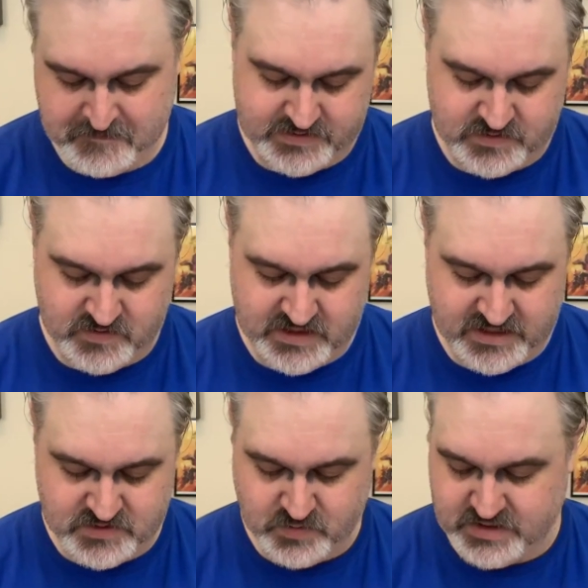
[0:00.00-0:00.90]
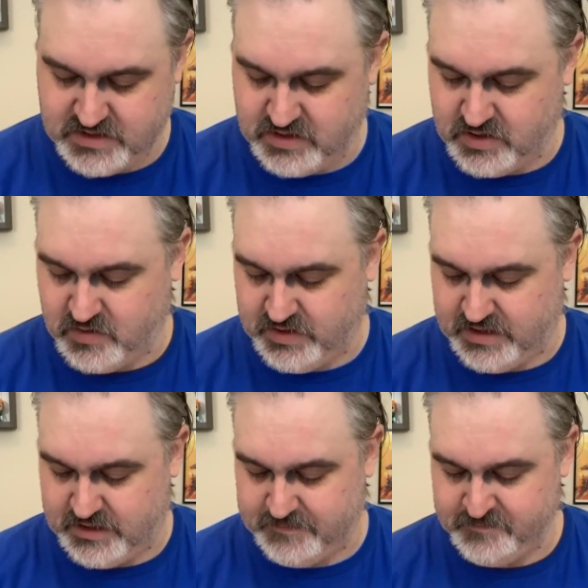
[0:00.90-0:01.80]
So next we're gonna go
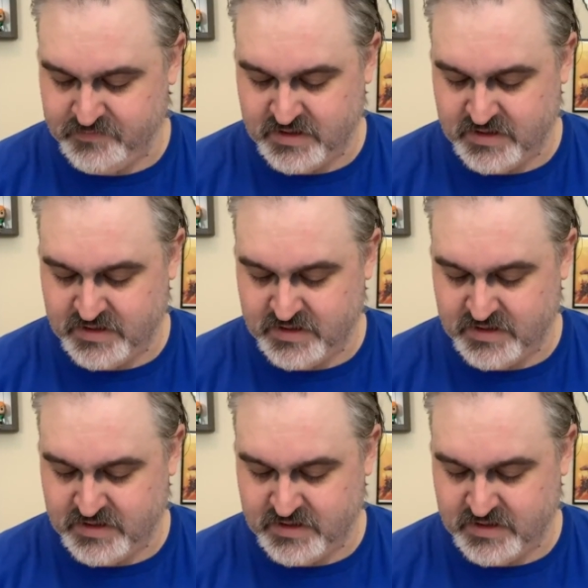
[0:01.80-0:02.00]
in,